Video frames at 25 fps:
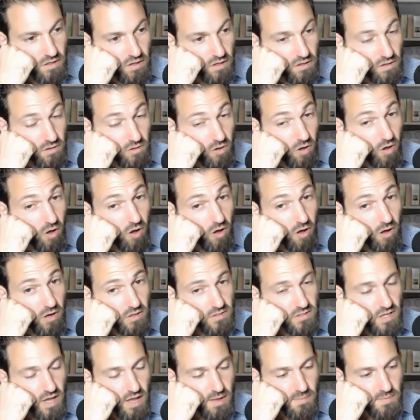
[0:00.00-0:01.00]
a
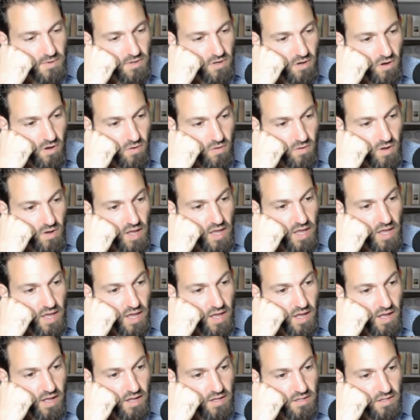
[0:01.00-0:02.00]
long time ago,
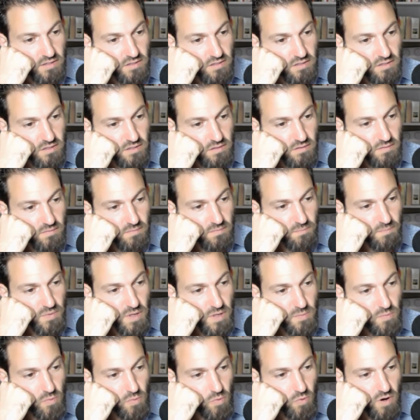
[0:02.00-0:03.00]
and
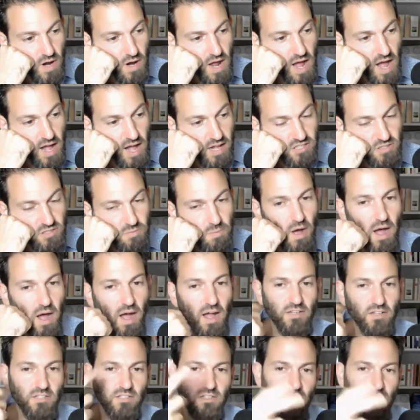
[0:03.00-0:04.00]
people were
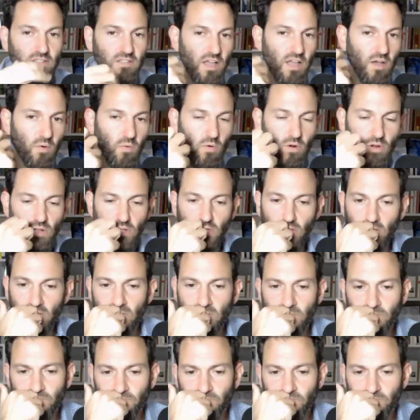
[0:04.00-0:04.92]
hodgepodging, networking.